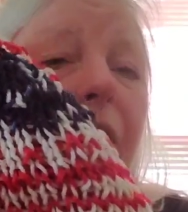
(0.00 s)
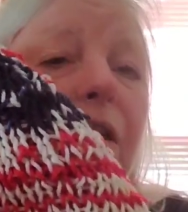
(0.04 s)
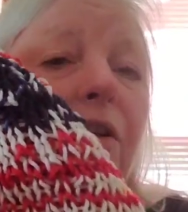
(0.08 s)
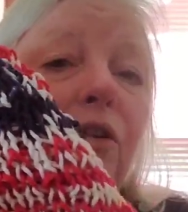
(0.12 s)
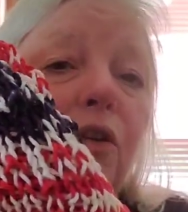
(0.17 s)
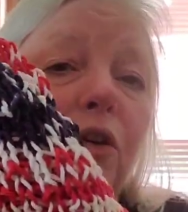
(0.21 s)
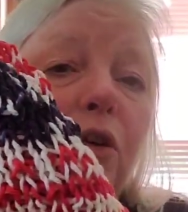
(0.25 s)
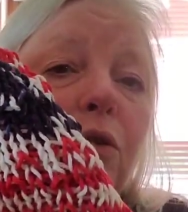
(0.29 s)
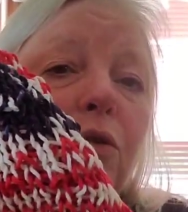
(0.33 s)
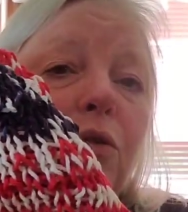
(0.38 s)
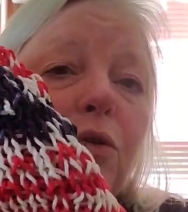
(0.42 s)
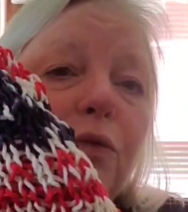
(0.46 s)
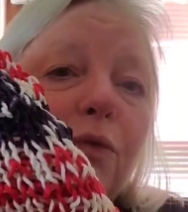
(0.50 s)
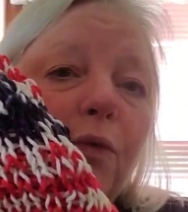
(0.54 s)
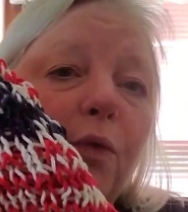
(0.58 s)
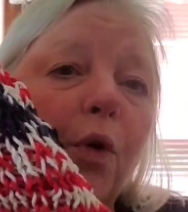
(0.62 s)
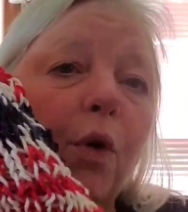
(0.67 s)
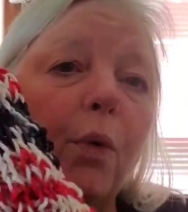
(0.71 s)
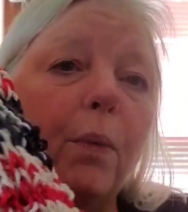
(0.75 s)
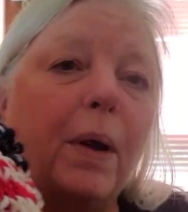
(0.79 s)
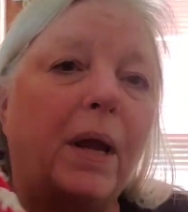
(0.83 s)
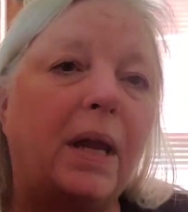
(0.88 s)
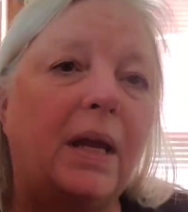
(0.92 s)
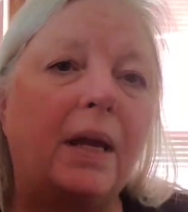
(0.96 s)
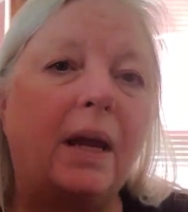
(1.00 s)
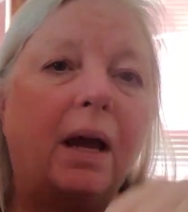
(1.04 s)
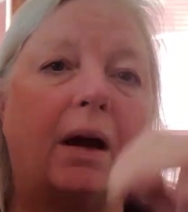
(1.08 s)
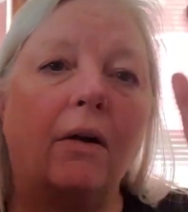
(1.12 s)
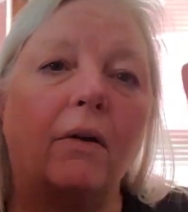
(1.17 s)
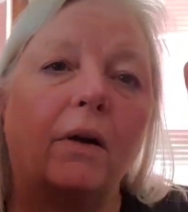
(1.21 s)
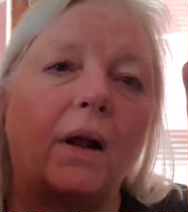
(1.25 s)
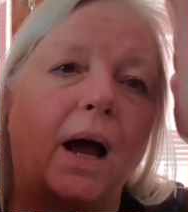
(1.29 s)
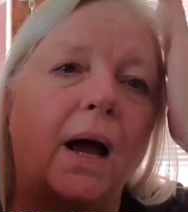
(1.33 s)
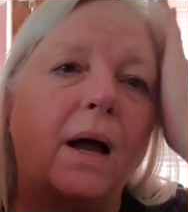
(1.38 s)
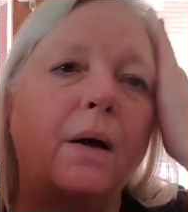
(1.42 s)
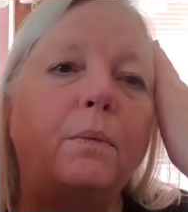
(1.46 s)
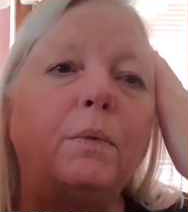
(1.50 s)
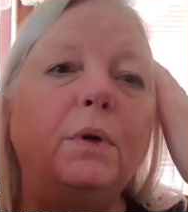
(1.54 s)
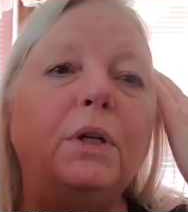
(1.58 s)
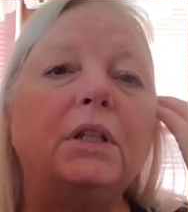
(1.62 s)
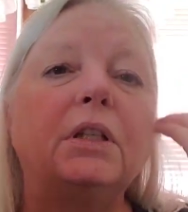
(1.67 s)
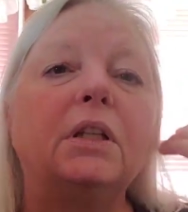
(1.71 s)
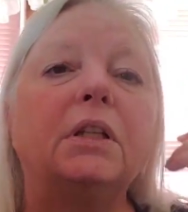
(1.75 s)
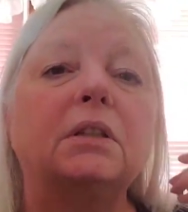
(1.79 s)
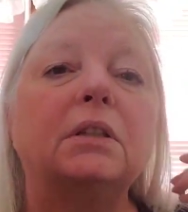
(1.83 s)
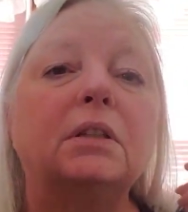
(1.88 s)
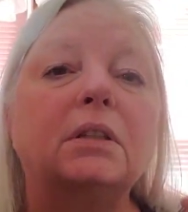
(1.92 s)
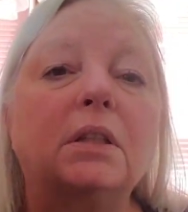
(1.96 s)
can use four-weight yarn, I
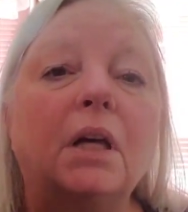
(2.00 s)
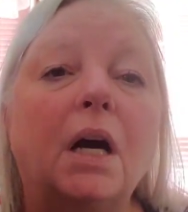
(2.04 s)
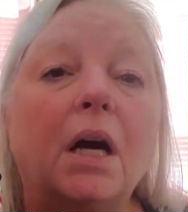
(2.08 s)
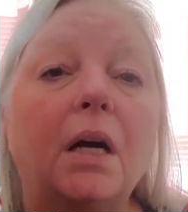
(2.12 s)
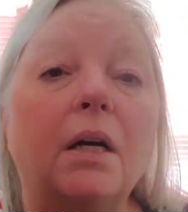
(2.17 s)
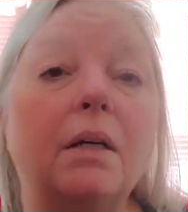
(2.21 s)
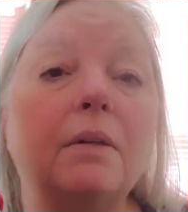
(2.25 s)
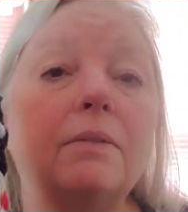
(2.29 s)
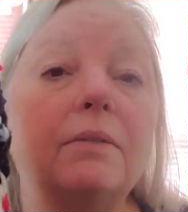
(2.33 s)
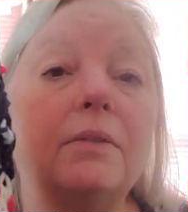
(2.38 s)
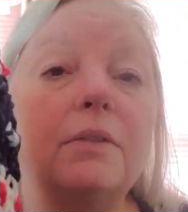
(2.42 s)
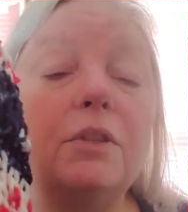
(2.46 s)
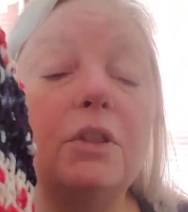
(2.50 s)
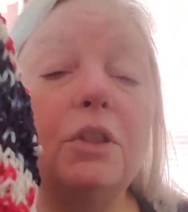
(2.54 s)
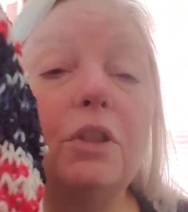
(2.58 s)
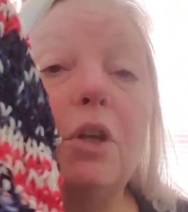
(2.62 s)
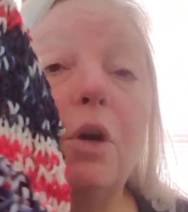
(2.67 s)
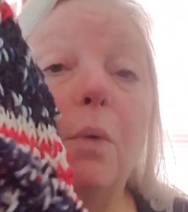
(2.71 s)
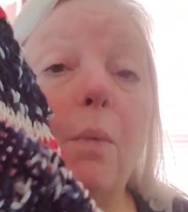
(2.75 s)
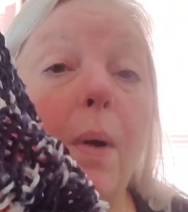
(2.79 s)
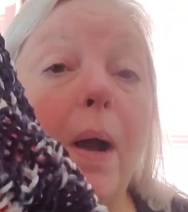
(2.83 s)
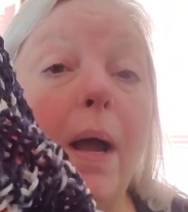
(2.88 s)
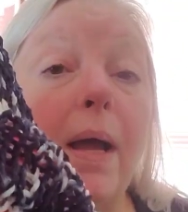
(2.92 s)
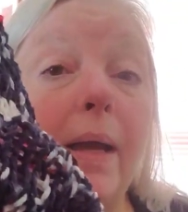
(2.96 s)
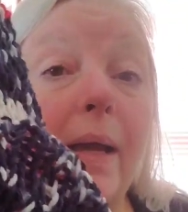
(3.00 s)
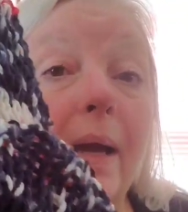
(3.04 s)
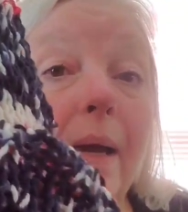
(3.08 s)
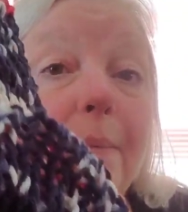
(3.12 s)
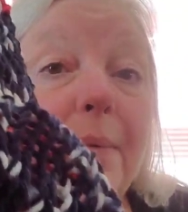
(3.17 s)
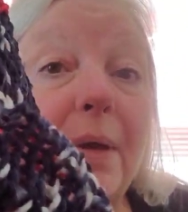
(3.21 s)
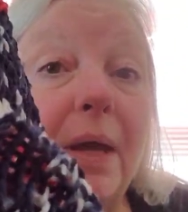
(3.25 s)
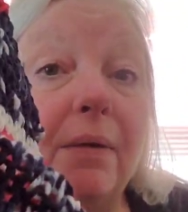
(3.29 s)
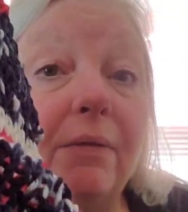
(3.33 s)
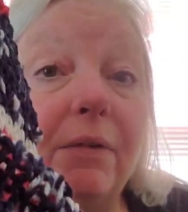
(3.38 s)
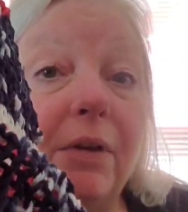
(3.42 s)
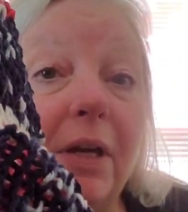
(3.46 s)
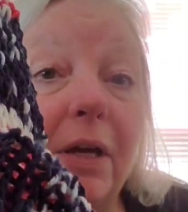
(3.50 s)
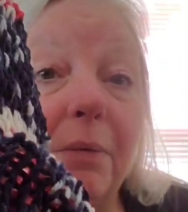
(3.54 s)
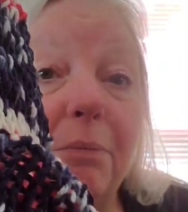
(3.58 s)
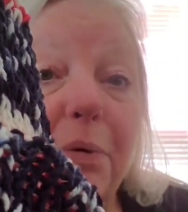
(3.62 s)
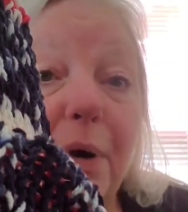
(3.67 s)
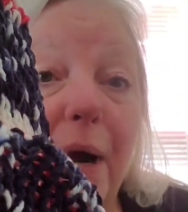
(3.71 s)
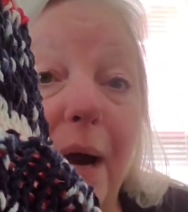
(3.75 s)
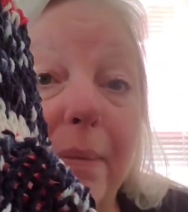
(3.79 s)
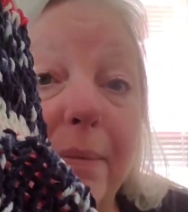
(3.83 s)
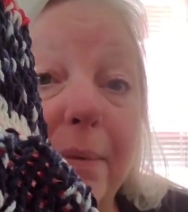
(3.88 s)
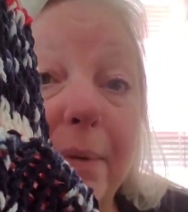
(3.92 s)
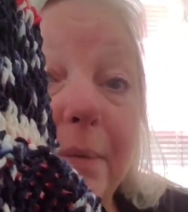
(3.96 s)
would love to know why I'm having a
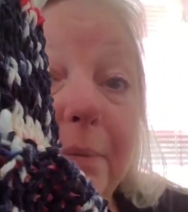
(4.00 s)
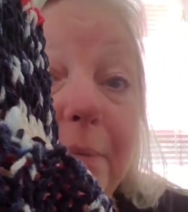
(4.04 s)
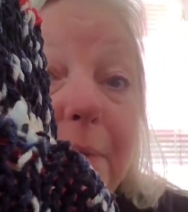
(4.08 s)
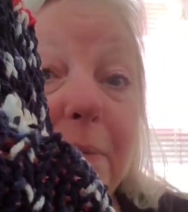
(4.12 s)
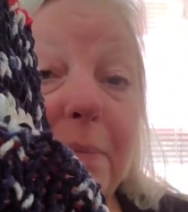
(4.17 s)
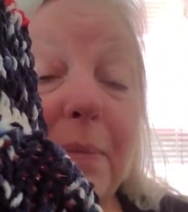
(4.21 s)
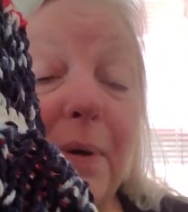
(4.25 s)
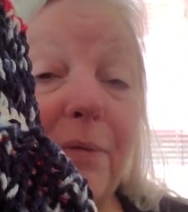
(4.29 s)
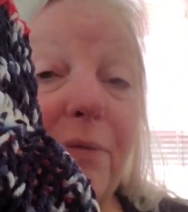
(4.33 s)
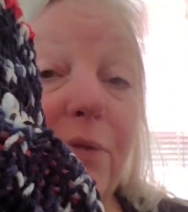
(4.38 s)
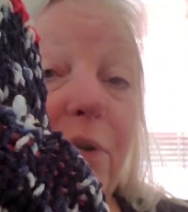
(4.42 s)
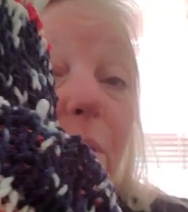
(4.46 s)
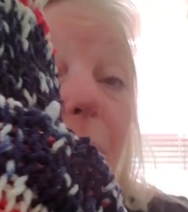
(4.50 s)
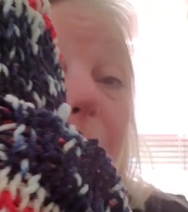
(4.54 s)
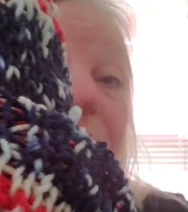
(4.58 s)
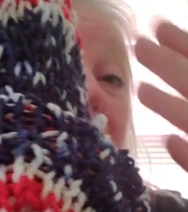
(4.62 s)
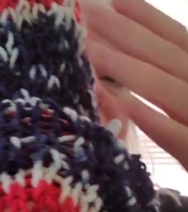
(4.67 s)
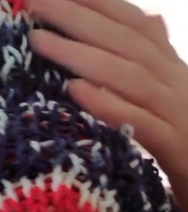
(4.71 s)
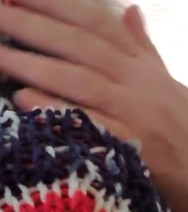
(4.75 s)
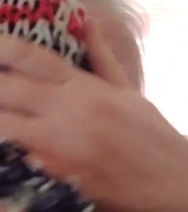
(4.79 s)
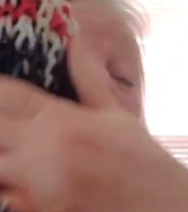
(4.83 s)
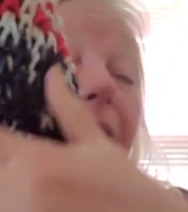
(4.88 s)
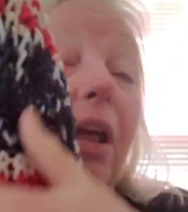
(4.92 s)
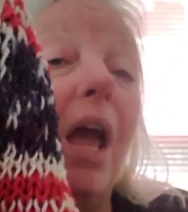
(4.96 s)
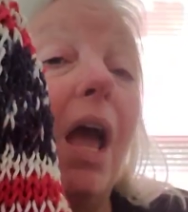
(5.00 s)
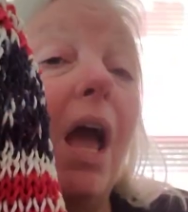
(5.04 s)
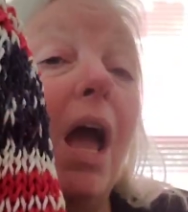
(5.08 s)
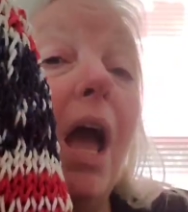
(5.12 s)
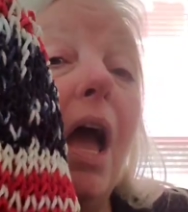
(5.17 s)
problem with my four-weight yarn.